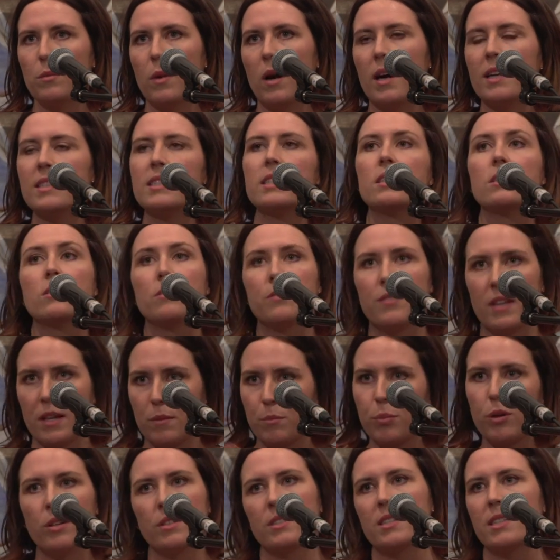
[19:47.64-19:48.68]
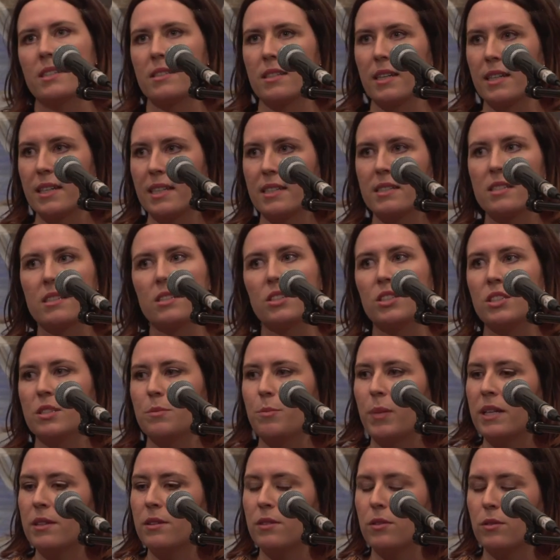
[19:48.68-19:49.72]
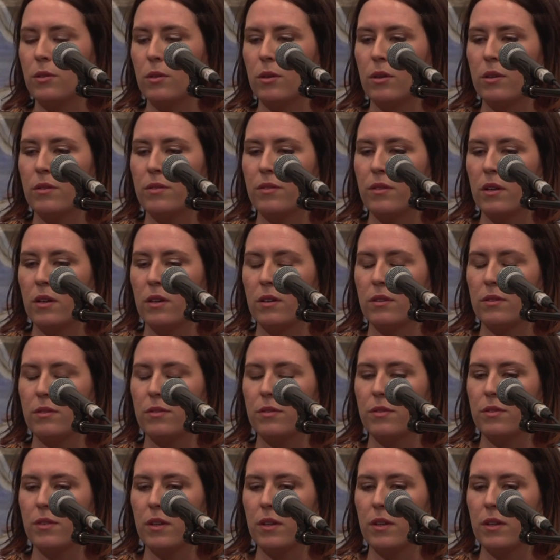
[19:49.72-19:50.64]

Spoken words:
idea of that process, I guess, that she's been through of